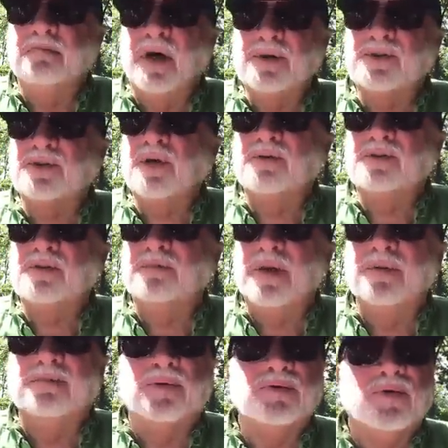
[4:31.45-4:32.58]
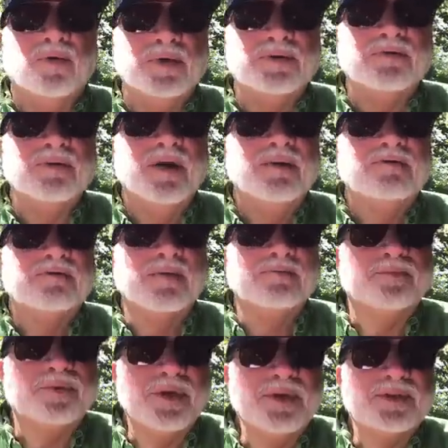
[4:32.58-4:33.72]
Busloads of people going from
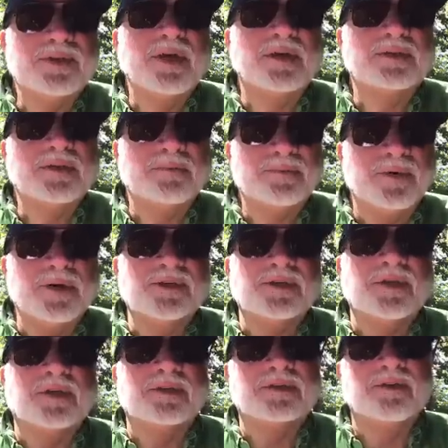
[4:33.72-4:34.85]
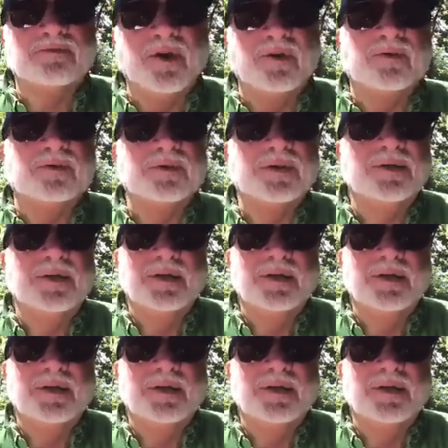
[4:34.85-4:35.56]
precinct to precinct to vote.